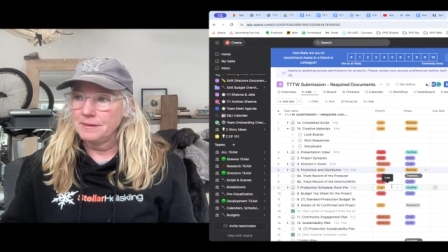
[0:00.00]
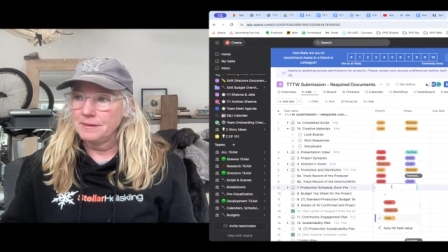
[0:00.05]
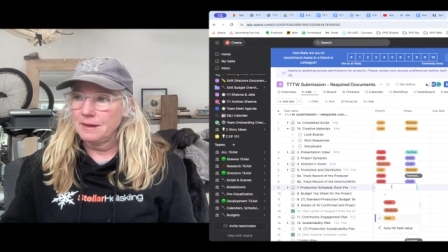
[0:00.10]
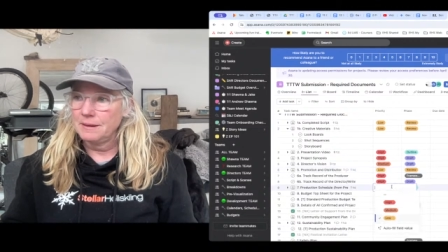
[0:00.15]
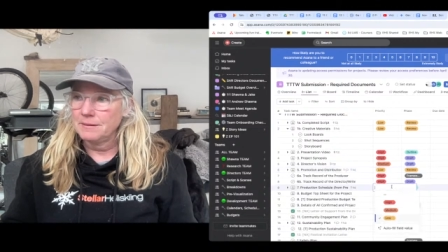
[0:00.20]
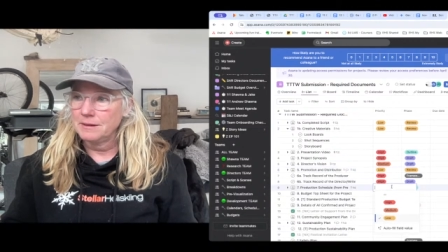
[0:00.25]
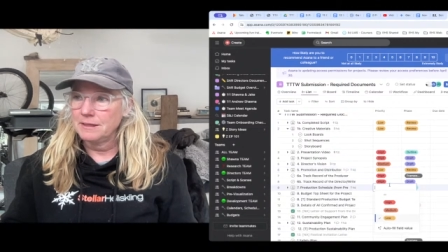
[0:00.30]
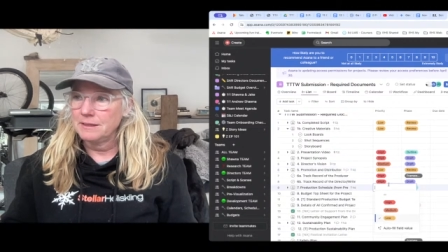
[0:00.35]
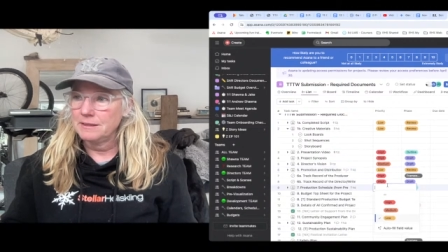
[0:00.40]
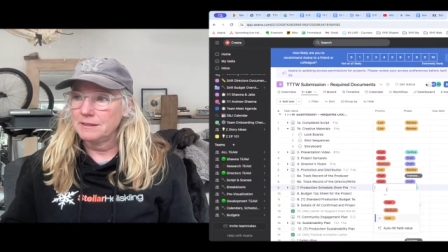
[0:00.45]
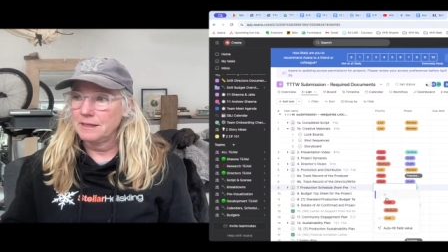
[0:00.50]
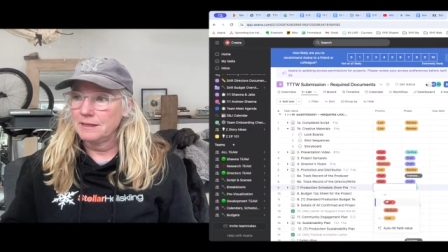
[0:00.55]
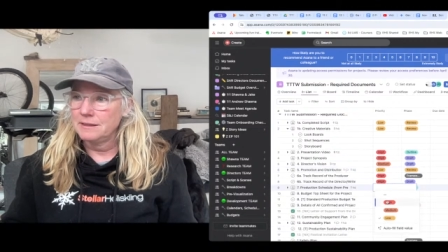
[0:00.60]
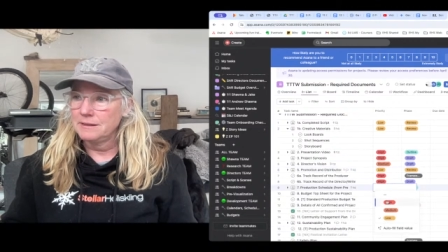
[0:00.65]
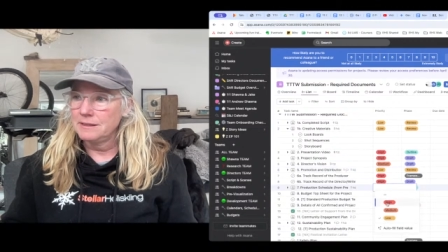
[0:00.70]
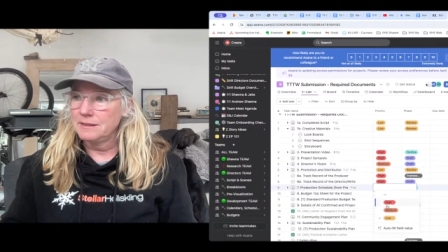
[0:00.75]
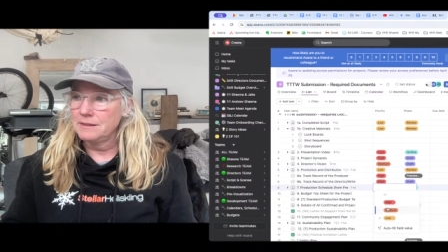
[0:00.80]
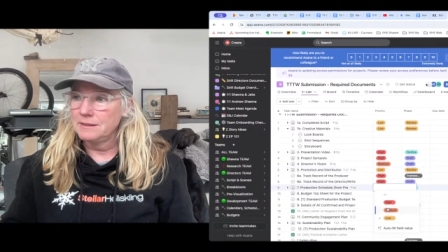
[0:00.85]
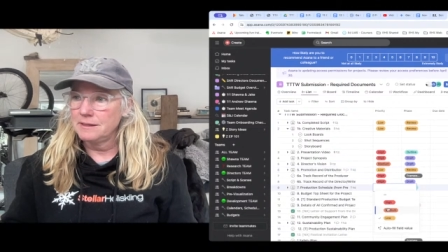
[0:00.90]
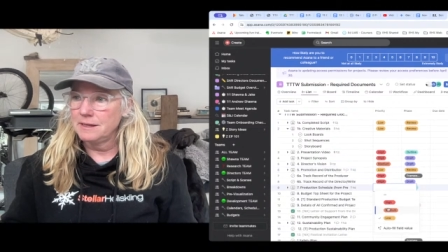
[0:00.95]
I'm going to say
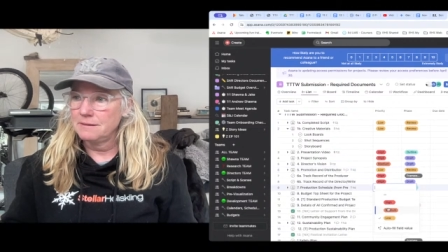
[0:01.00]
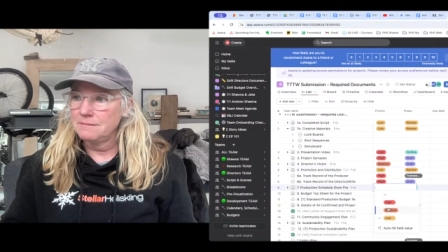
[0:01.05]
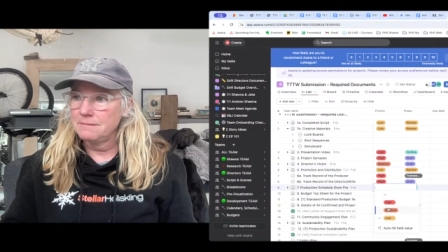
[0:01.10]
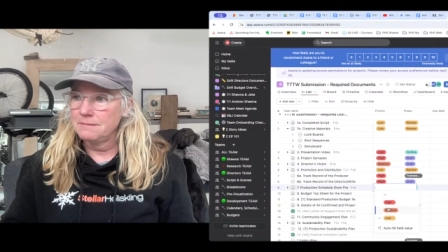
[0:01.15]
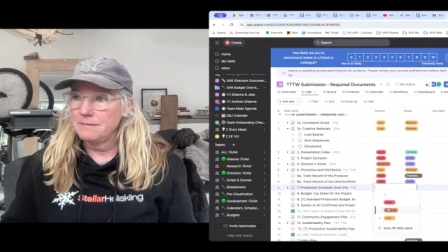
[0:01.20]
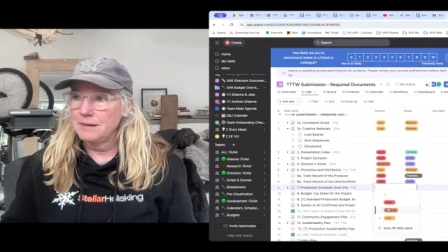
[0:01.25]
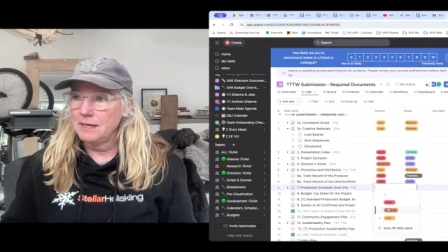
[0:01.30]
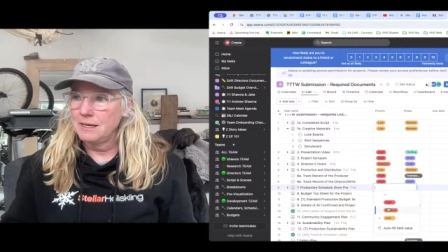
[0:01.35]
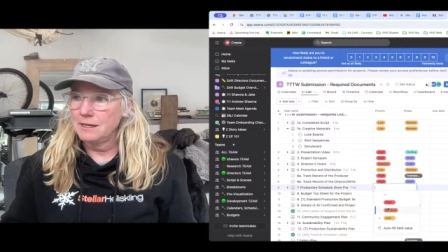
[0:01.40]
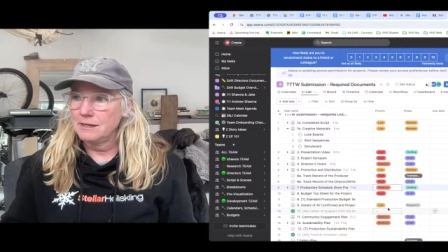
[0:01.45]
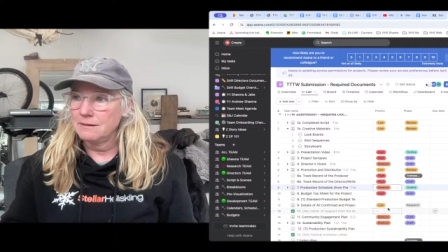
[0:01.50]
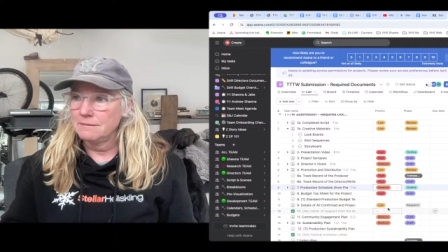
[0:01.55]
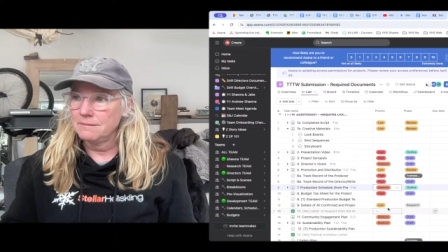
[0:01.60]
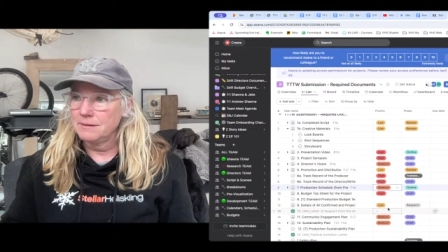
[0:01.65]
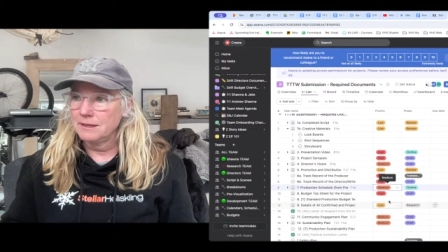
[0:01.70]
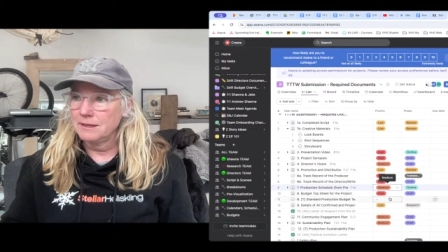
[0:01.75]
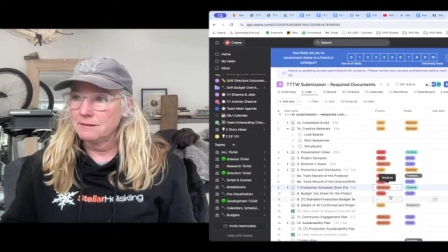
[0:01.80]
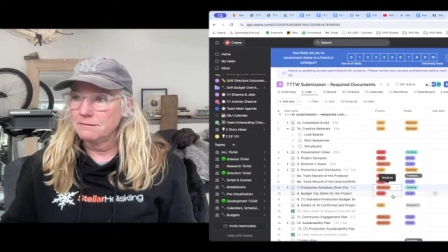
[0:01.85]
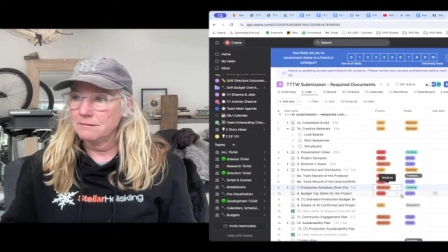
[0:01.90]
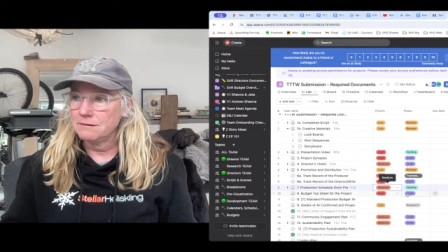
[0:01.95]
this is a medium
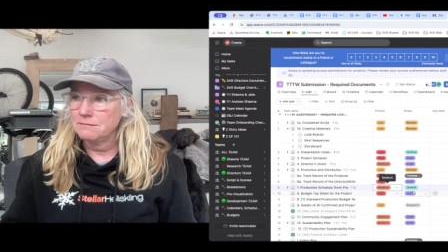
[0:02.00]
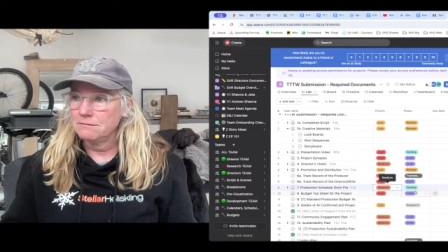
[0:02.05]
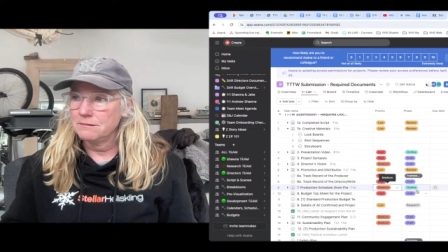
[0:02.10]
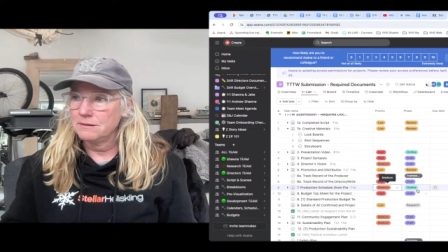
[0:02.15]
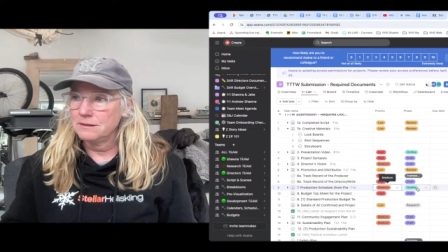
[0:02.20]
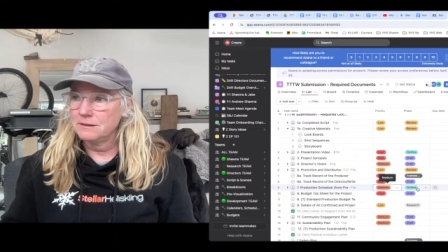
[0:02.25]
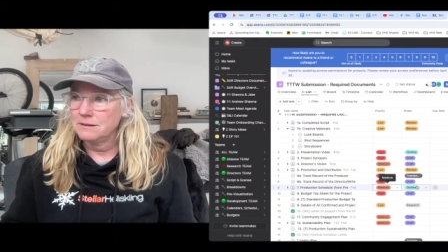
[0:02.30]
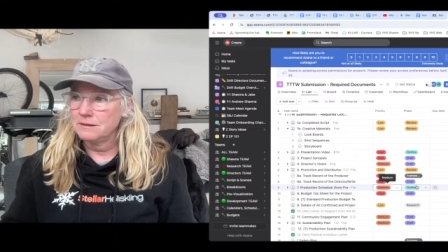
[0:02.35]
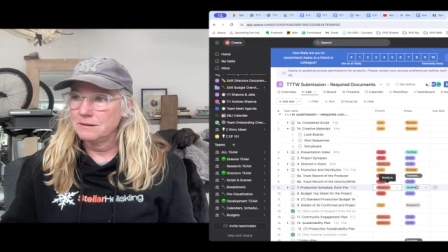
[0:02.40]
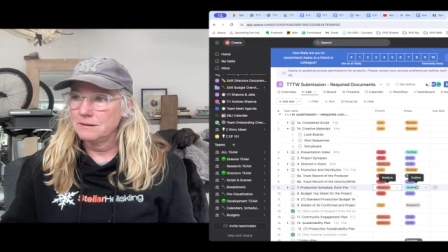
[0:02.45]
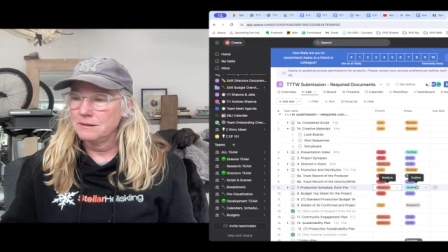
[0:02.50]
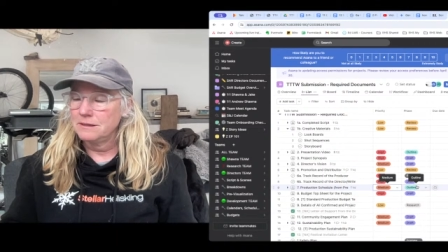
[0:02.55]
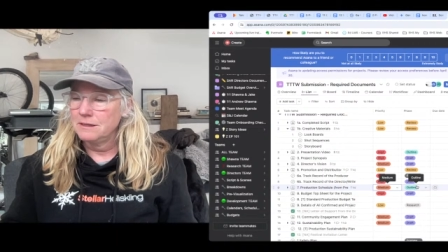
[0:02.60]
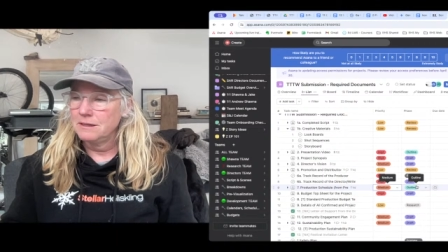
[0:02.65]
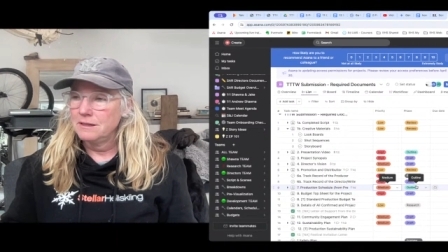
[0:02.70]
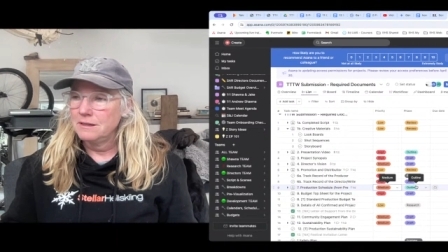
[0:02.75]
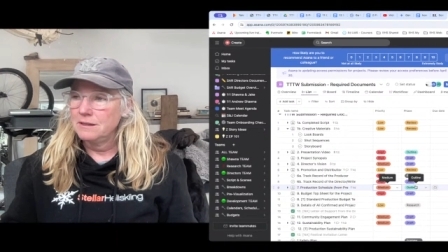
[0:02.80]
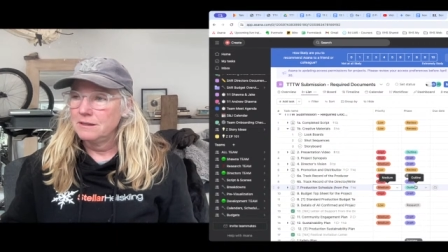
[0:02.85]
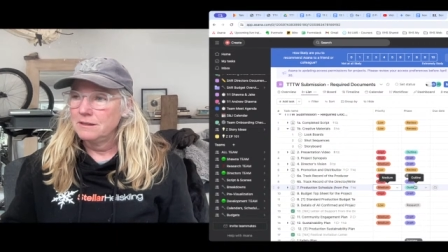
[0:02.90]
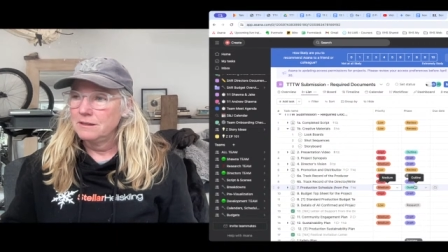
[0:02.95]
because we will
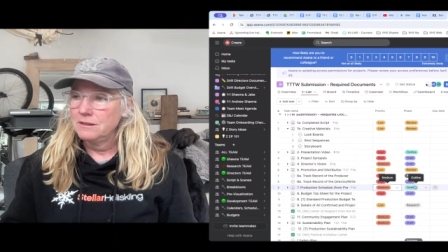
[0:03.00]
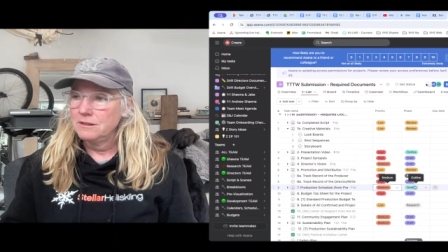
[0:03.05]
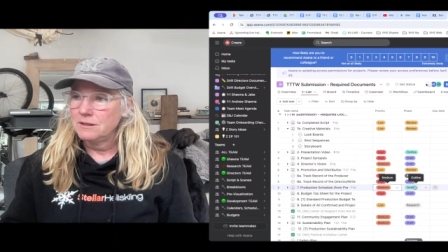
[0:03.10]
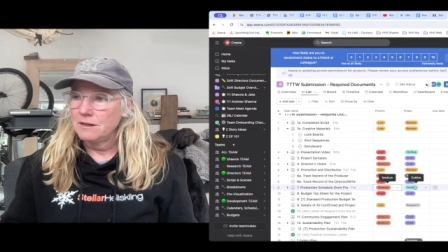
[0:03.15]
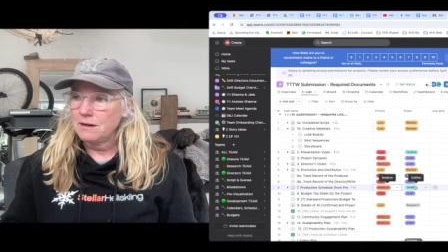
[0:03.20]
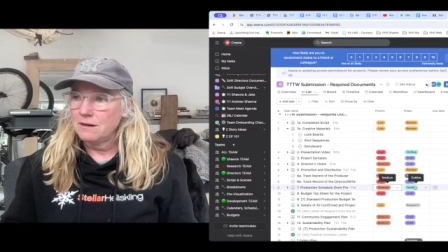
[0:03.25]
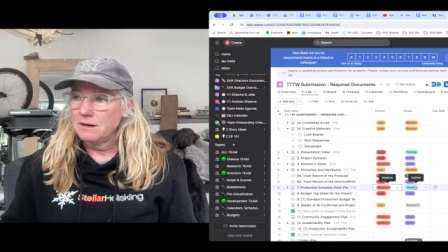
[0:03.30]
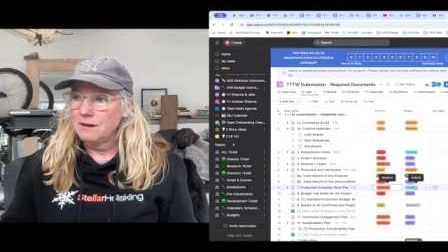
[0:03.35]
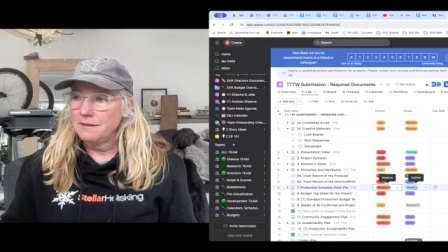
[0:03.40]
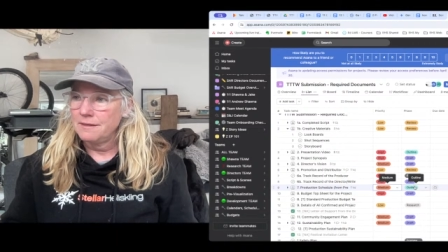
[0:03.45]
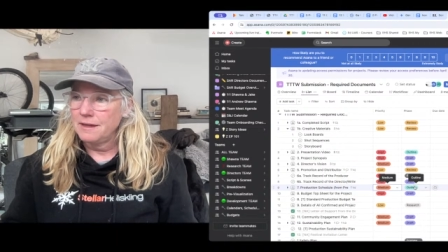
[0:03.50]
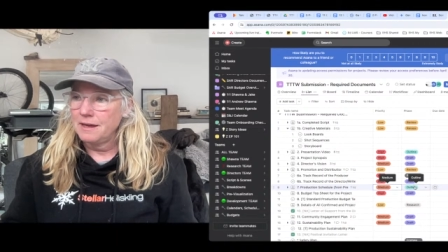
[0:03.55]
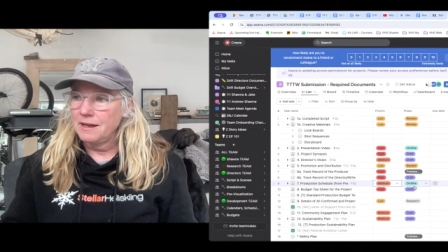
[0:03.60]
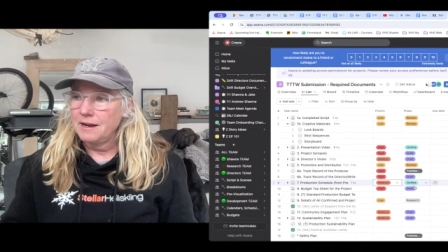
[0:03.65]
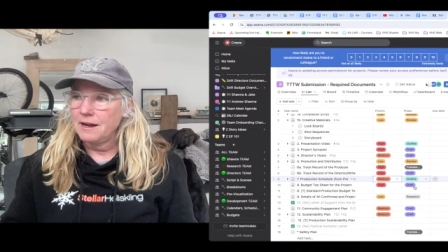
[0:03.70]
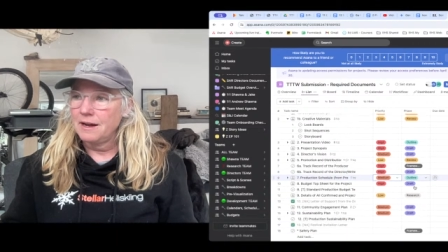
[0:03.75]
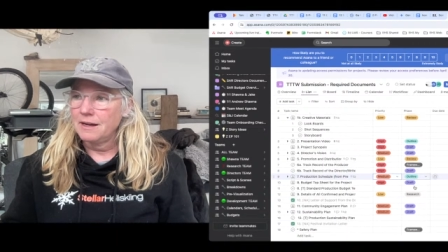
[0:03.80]
talk on that.